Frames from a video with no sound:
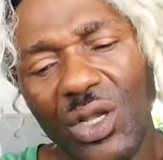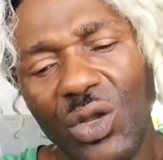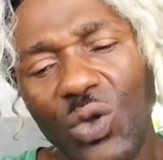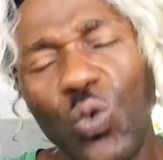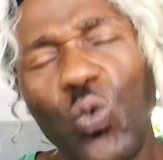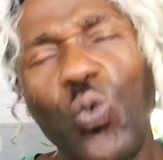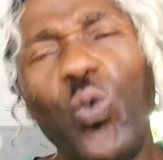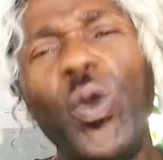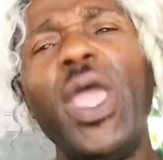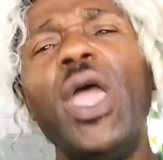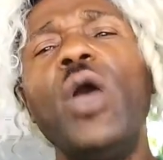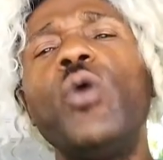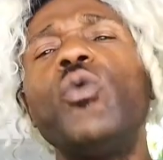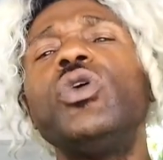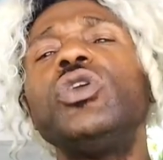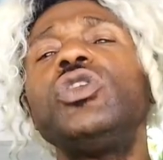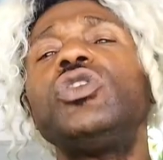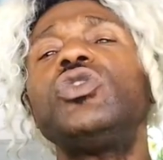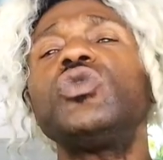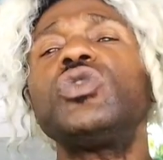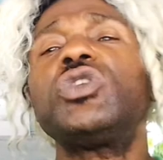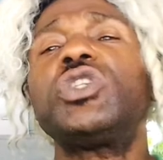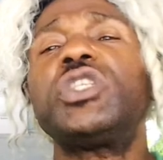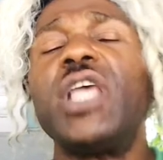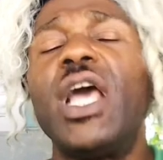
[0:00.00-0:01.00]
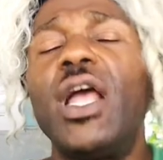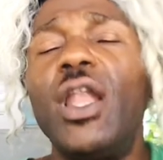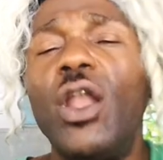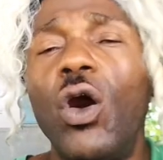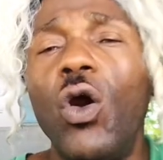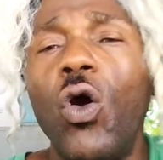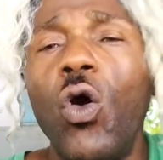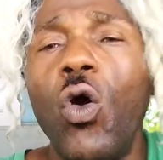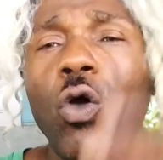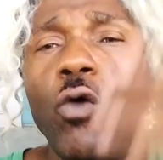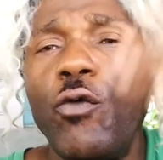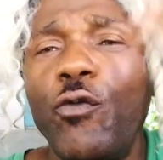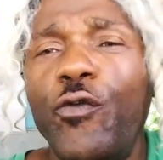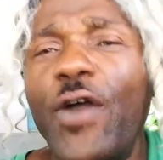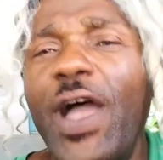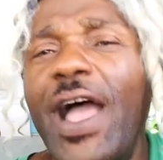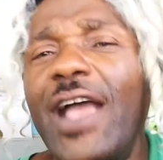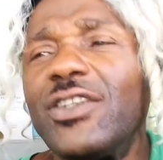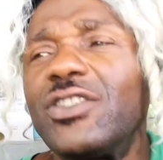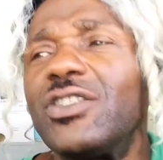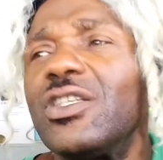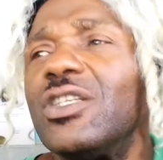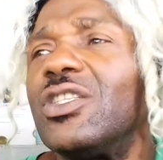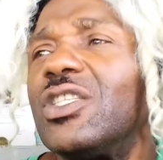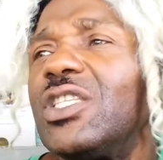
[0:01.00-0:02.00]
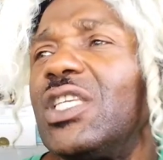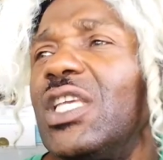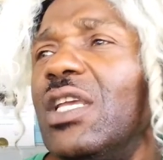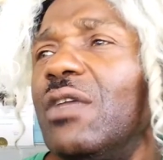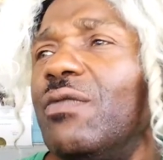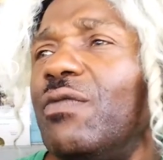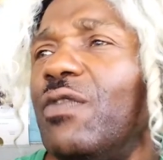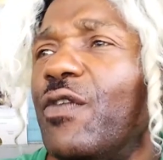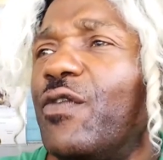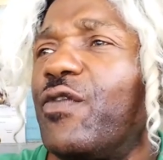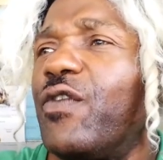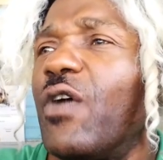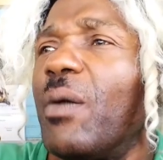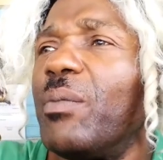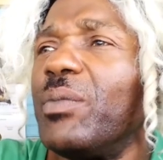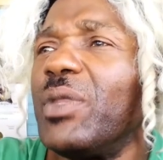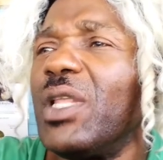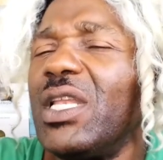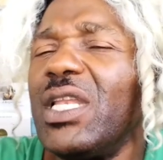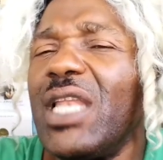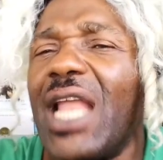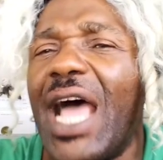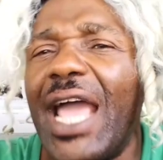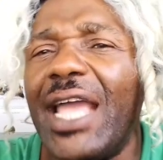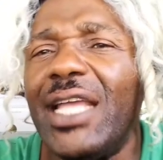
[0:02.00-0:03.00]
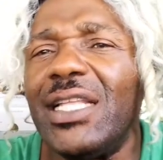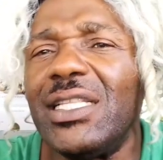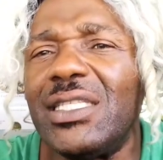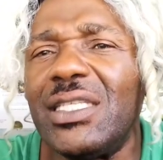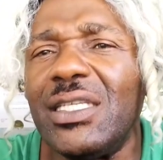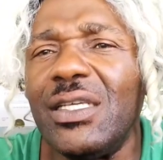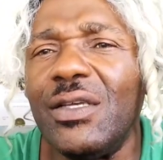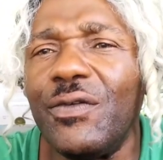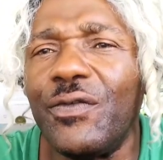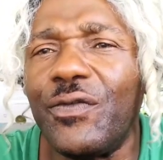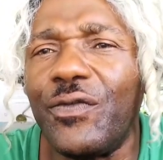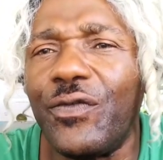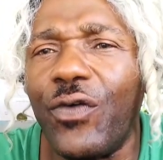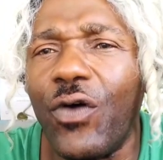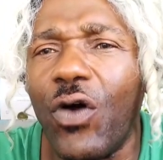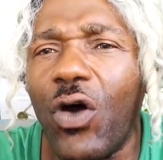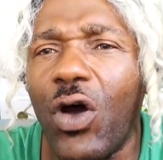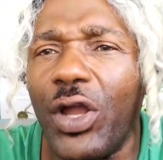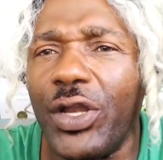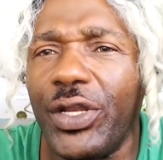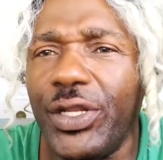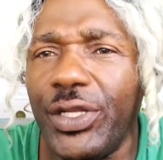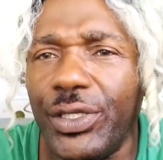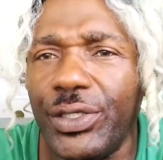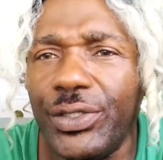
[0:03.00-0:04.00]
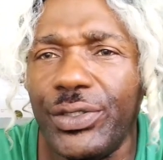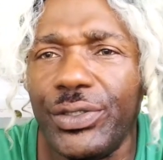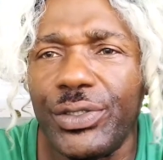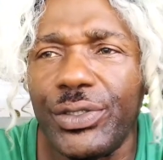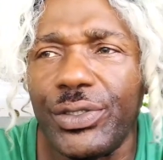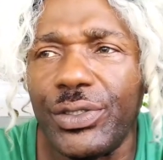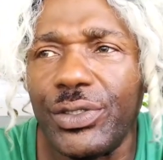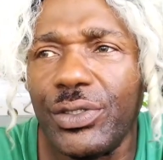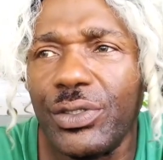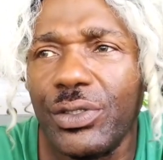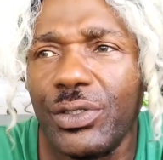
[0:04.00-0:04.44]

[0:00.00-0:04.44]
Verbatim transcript: Where would you sell an old fashioned TV from the 1940s?